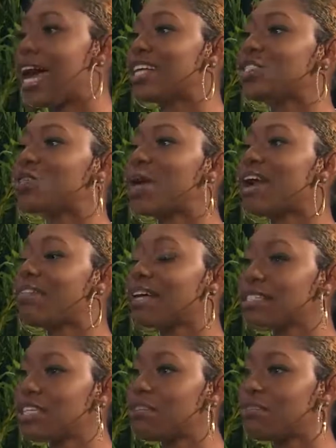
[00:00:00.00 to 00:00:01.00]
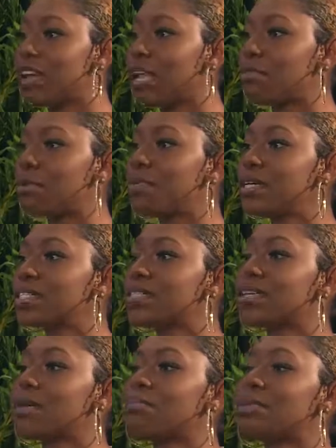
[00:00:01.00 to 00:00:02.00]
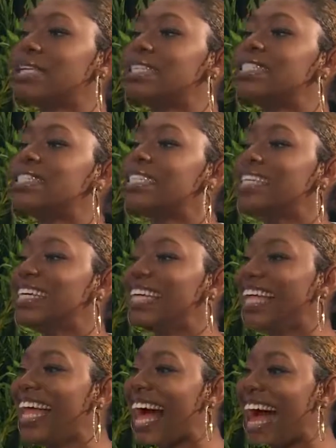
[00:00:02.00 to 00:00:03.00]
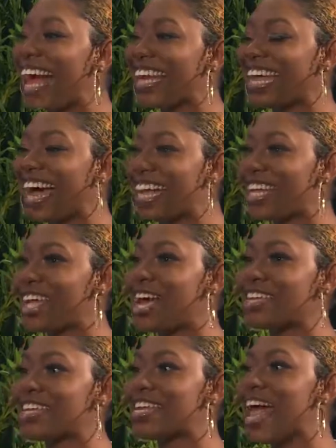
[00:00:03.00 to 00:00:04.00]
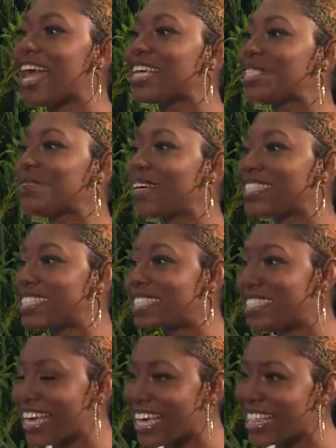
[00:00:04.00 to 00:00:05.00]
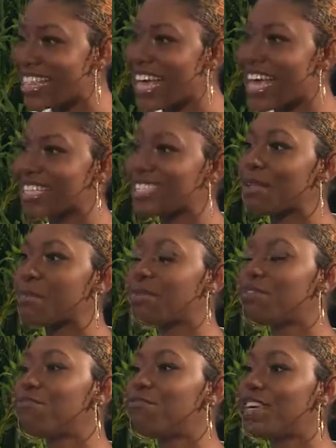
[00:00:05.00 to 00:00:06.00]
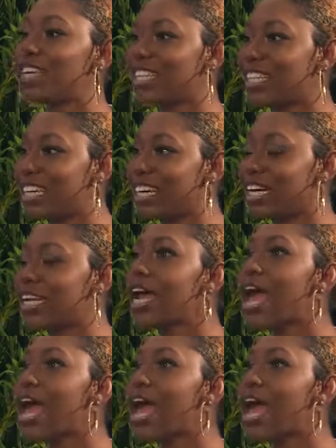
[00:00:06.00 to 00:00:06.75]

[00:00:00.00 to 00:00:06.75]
And so I've had to develop the personability and a nice way to say things that people feel good.